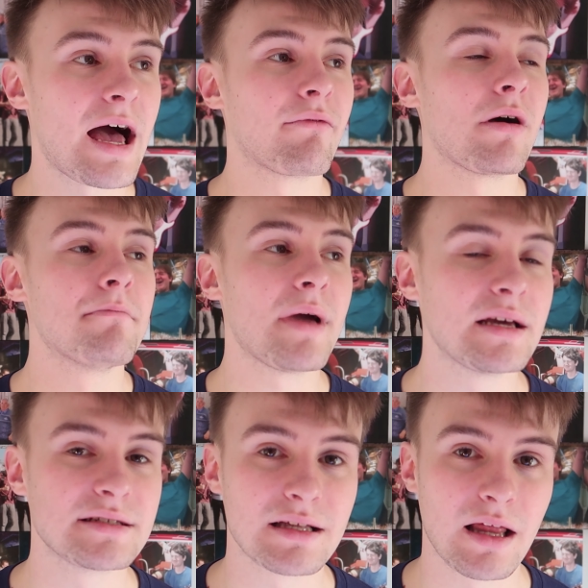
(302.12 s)
have
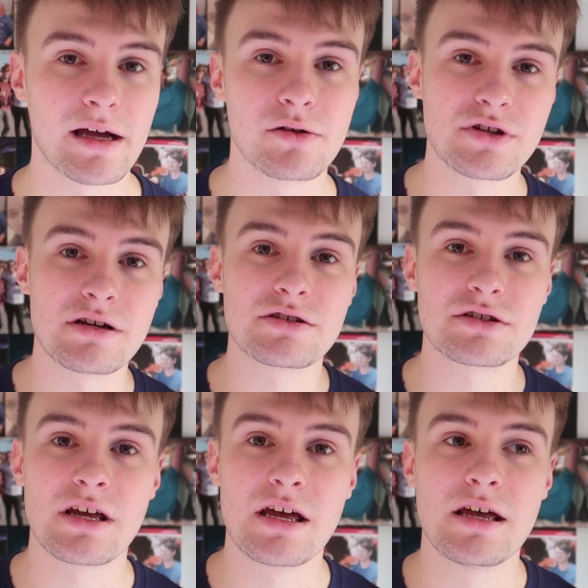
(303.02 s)
amazing layouts. There
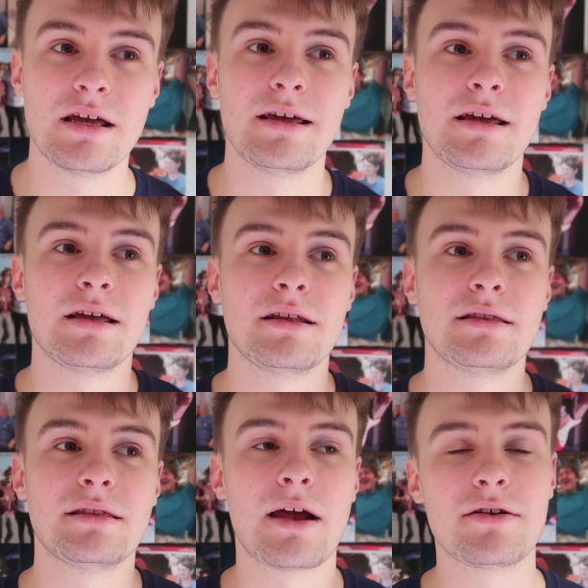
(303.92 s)

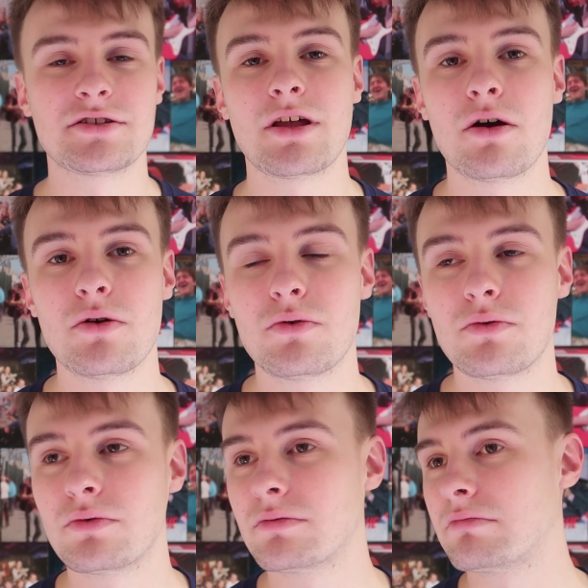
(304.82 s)
is
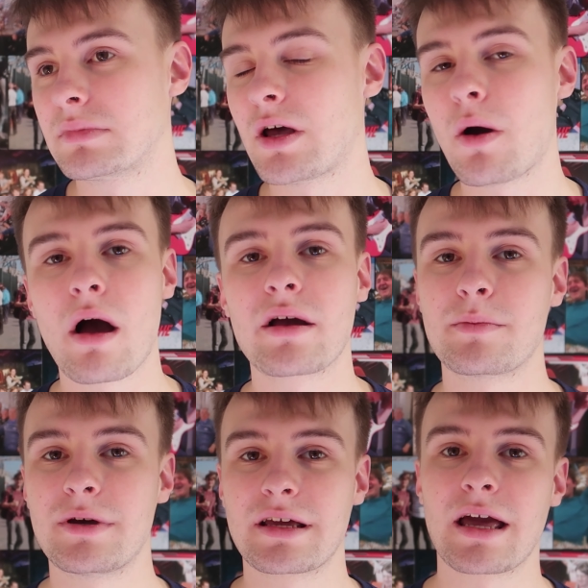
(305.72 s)
no
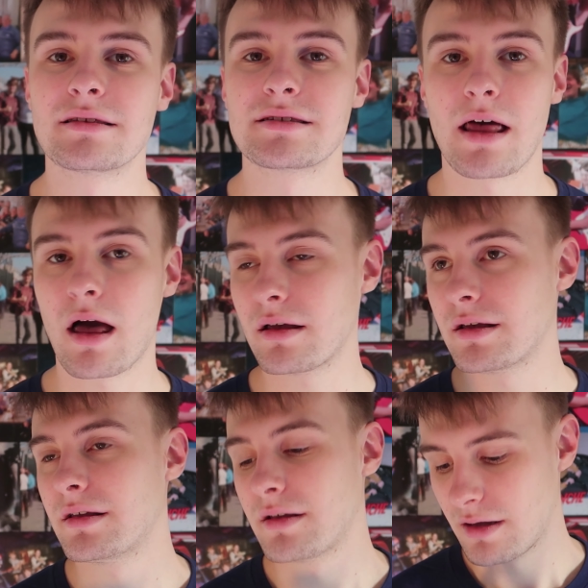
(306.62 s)
argument against that.
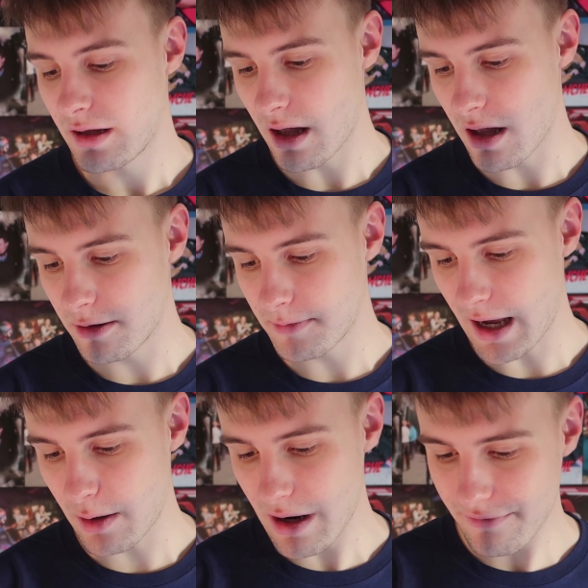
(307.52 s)

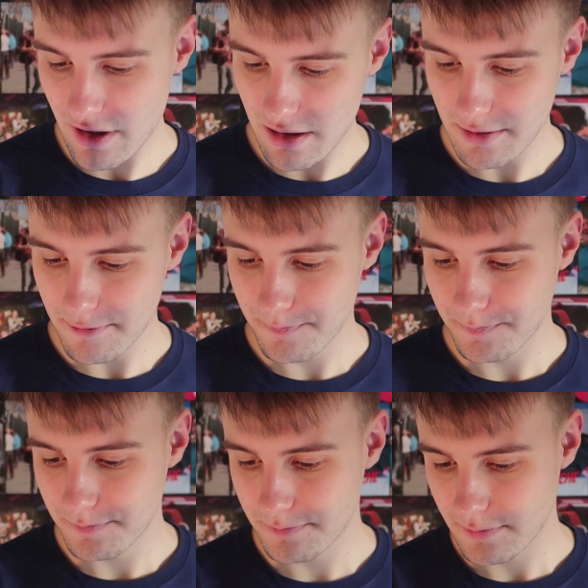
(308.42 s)
However,
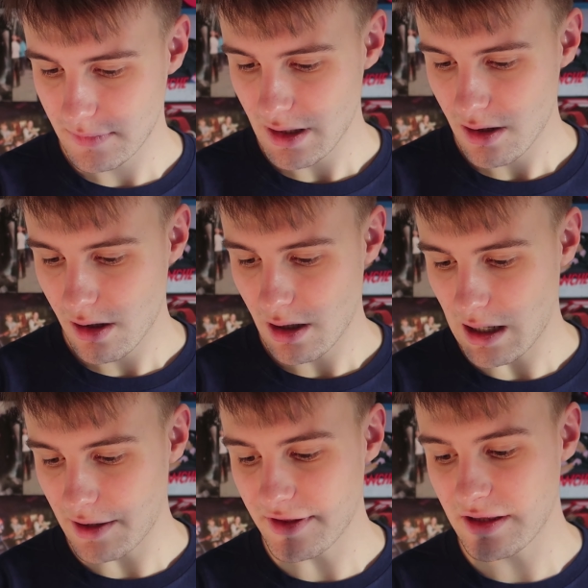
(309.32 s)

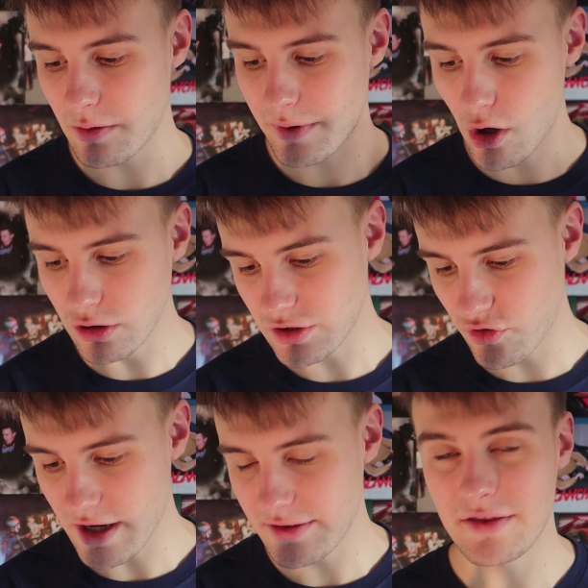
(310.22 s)
I think that we all
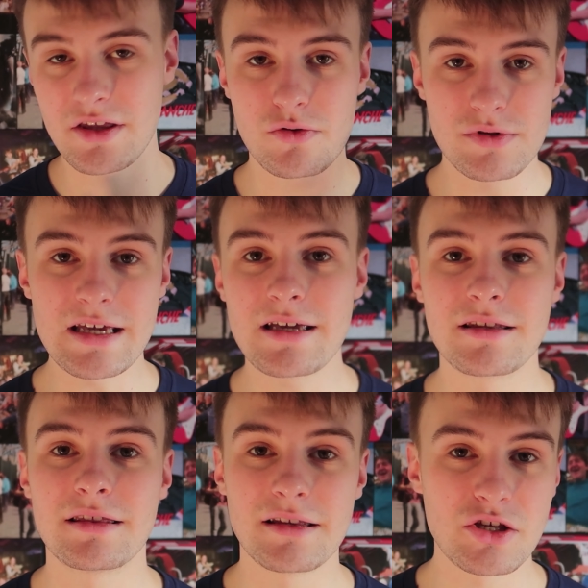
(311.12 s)
agree that the
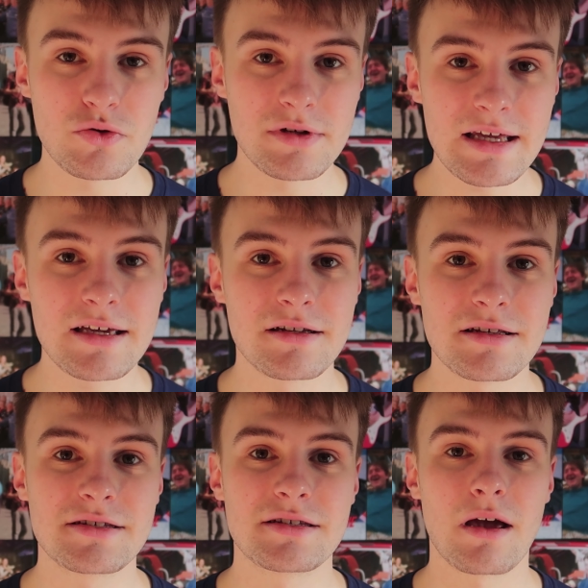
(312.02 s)

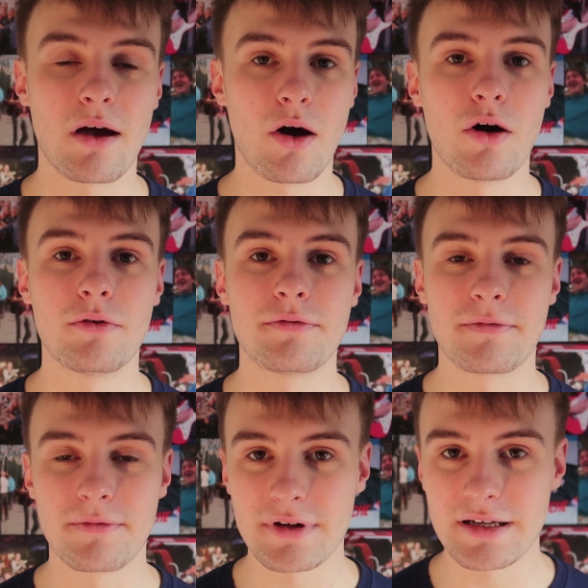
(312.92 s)
uniqueness
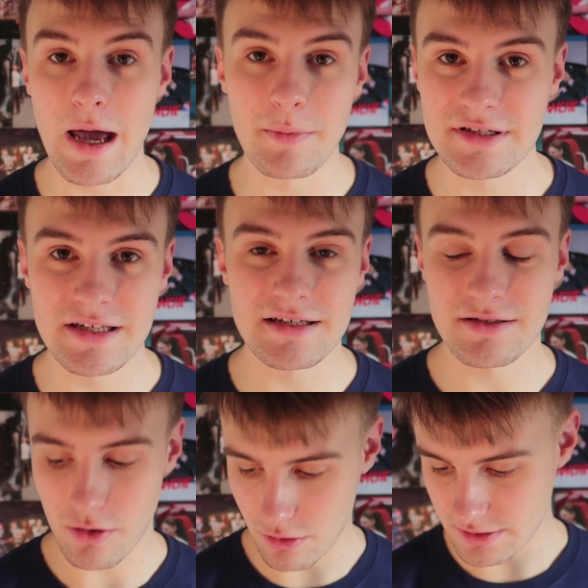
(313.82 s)
of
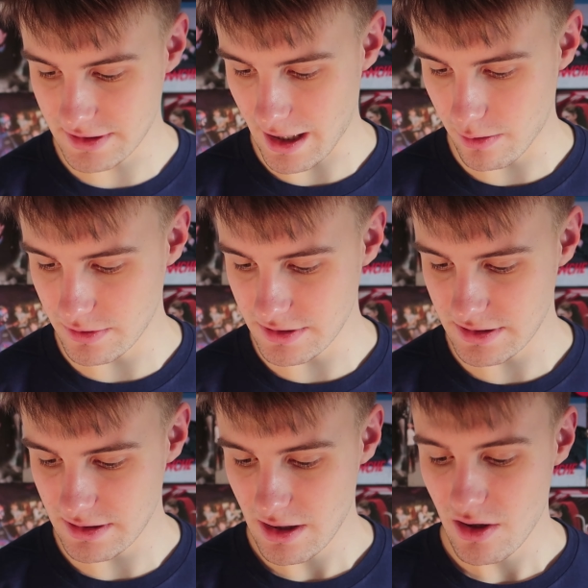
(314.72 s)
Nemesis or Alton
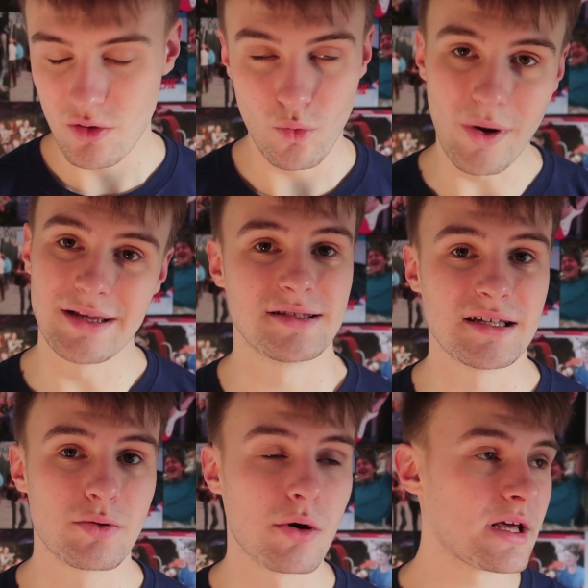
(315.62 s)
Towers wins
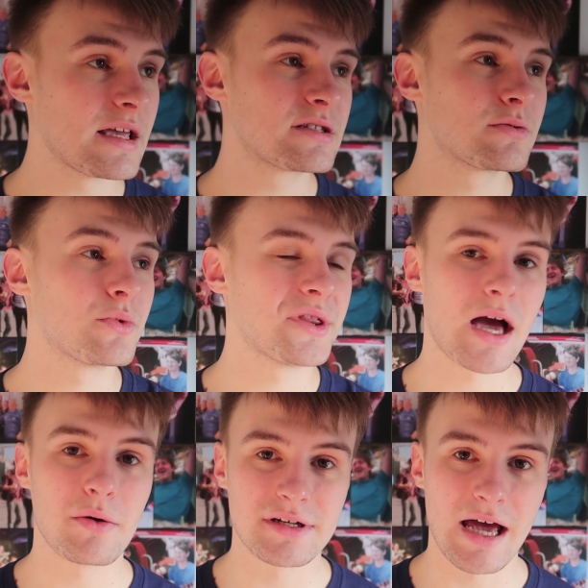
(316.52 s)
this one. It's
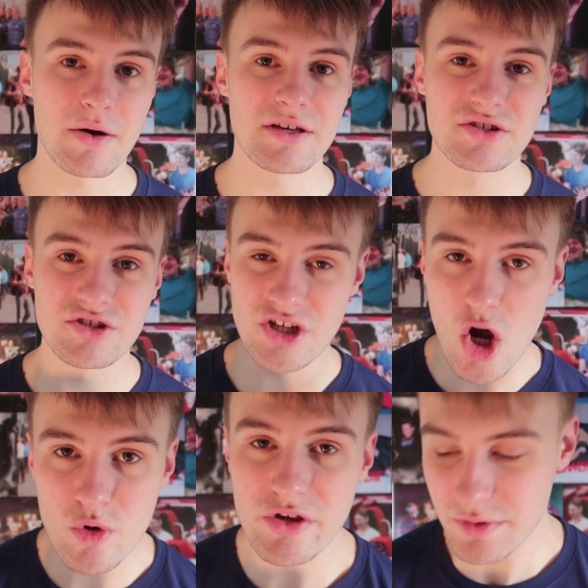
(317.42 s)
without a doubt. It's
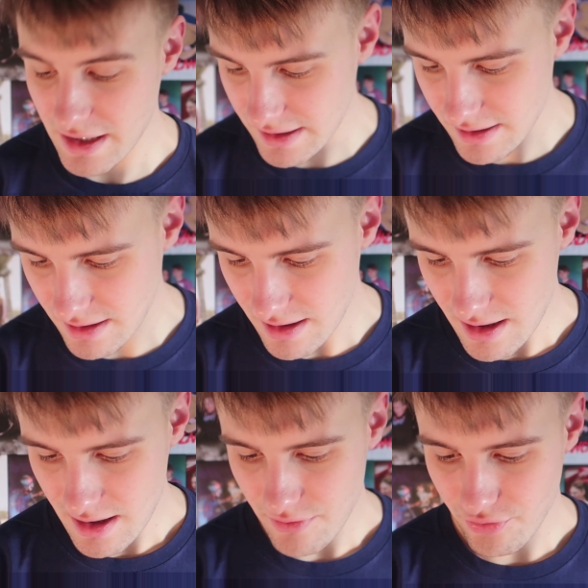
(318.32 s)
so unique,
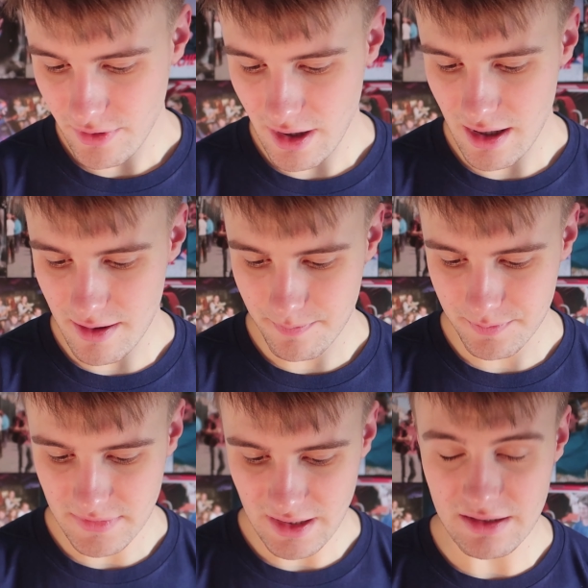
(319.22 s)
and
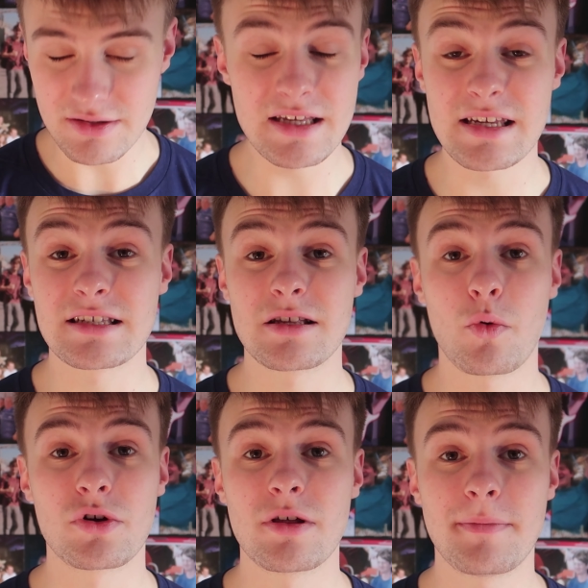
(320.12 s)
this has
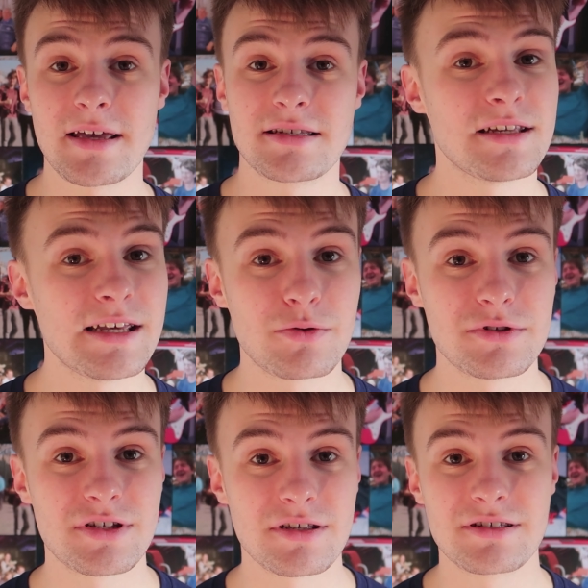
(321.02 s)
one of the best
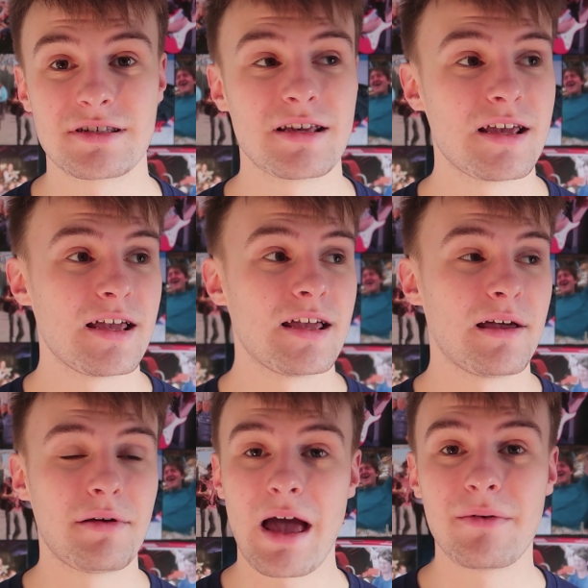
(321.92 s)
sequences
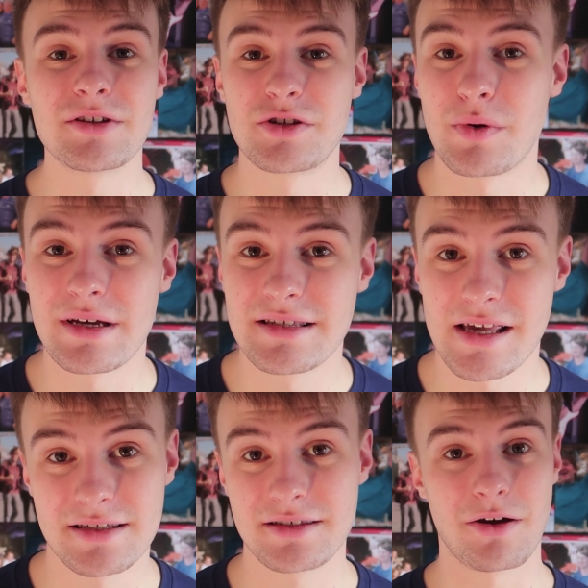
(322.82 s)
ever to
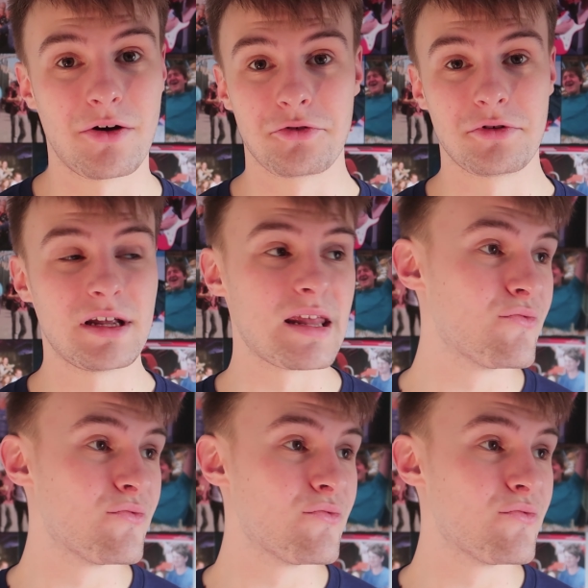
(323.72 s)
exist on an